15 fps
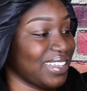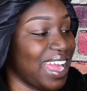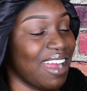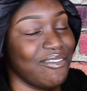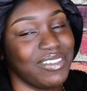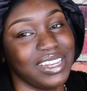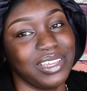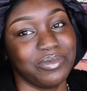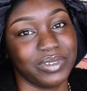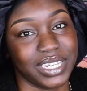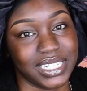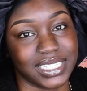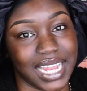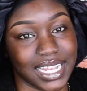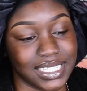I really
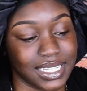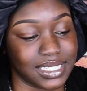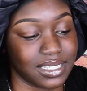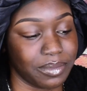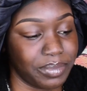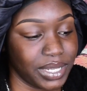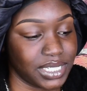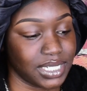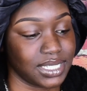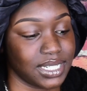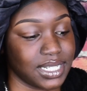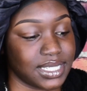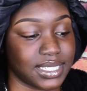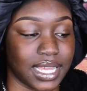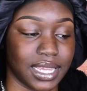wish I took some pictures
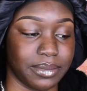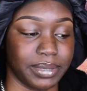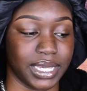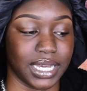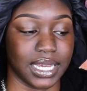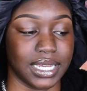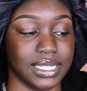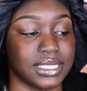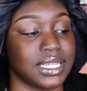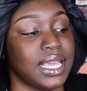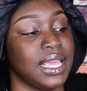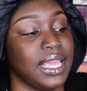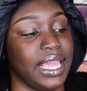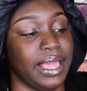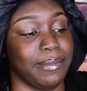in the sun, because
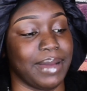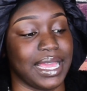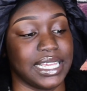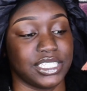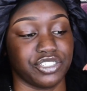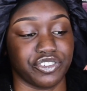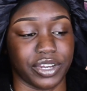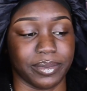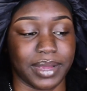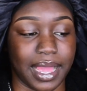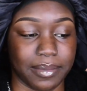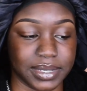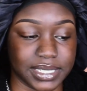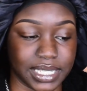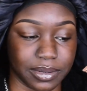in my Instagram
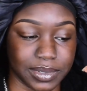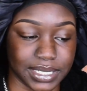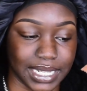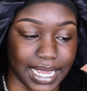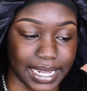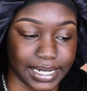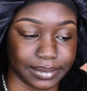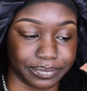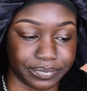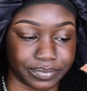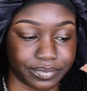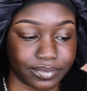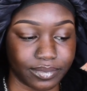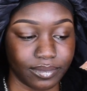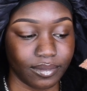comments they was like,
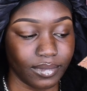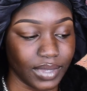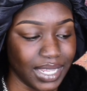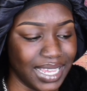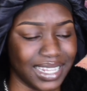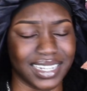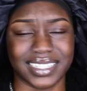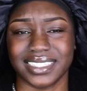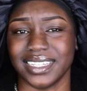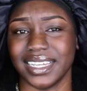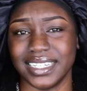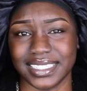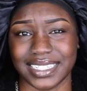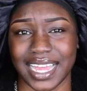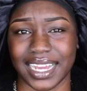in the
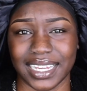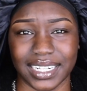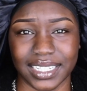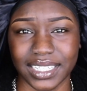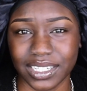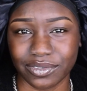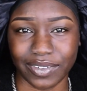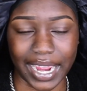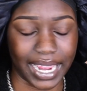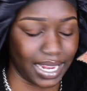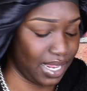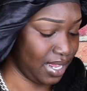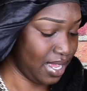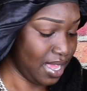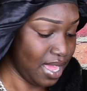sun it's not gonna look
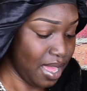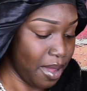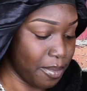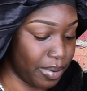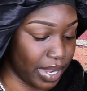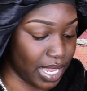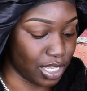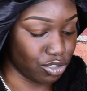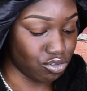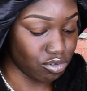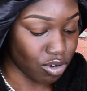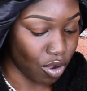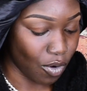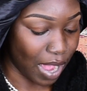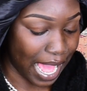right. But you
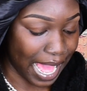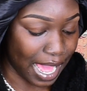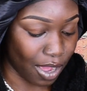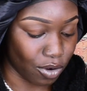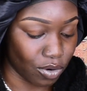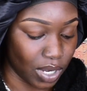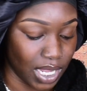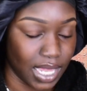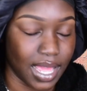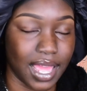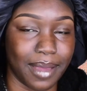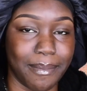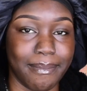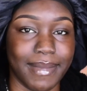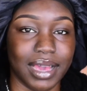know how
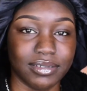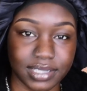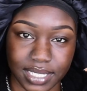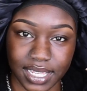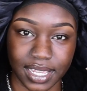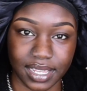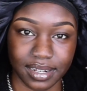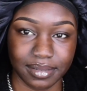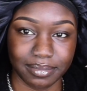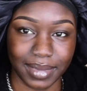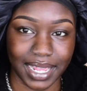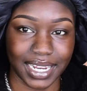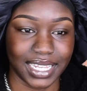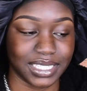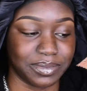melted
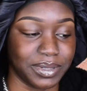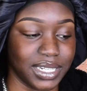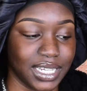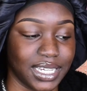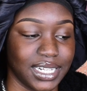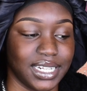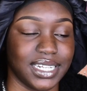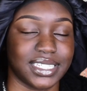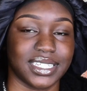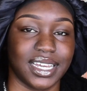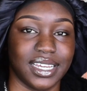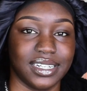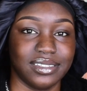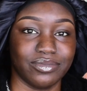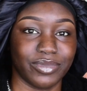my lace be looking in the
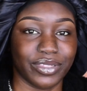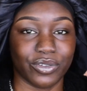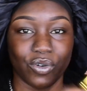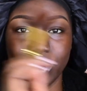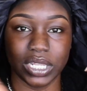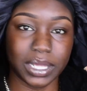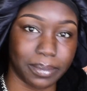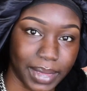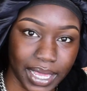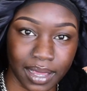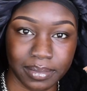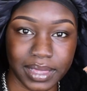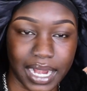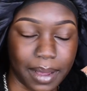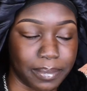sun with all the
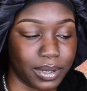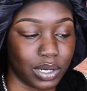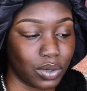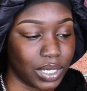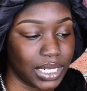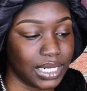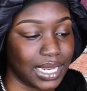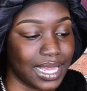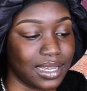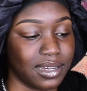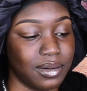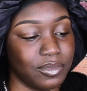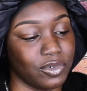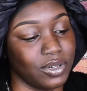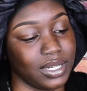makeup that I put on it? Like,
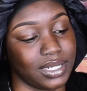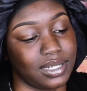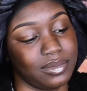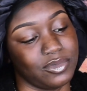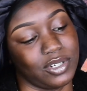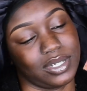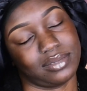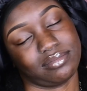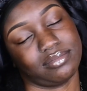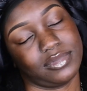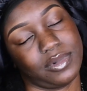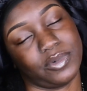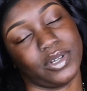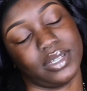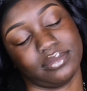come on, come on,
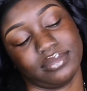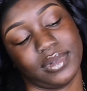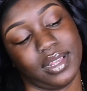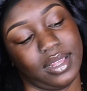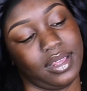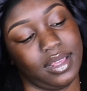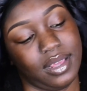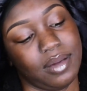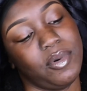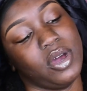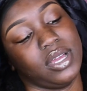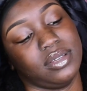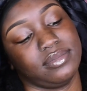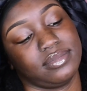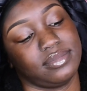come on, come on.